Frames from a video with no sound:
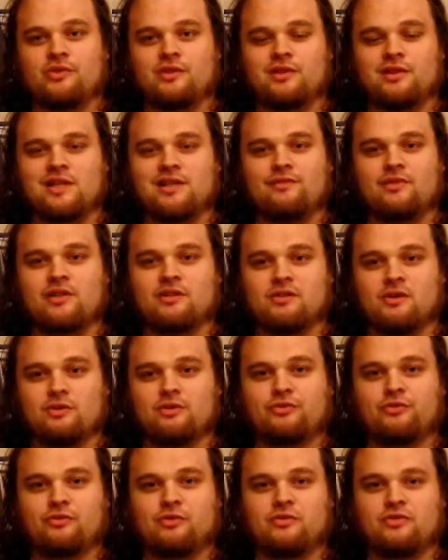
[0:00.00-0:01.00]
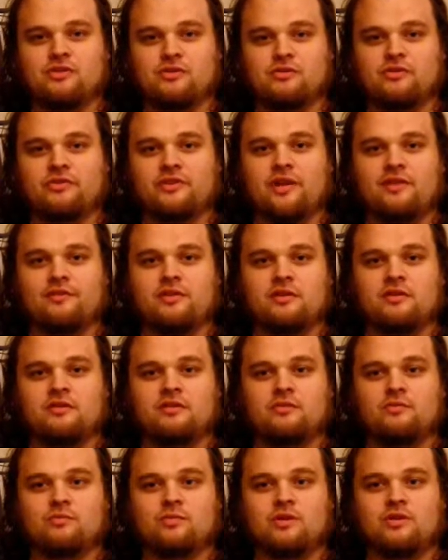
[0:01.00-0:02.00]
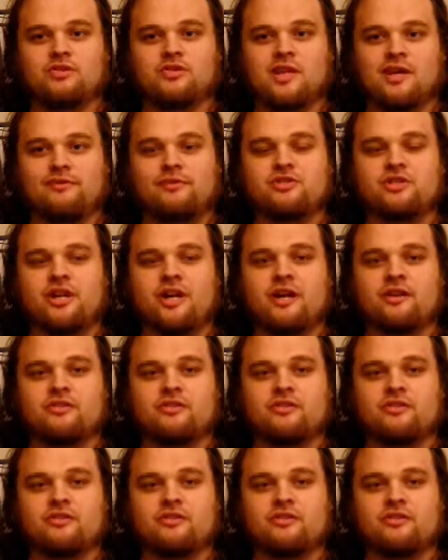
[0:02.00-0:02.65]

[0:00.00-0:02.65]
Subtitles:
leaving notes for Dune 7, which Kevin J.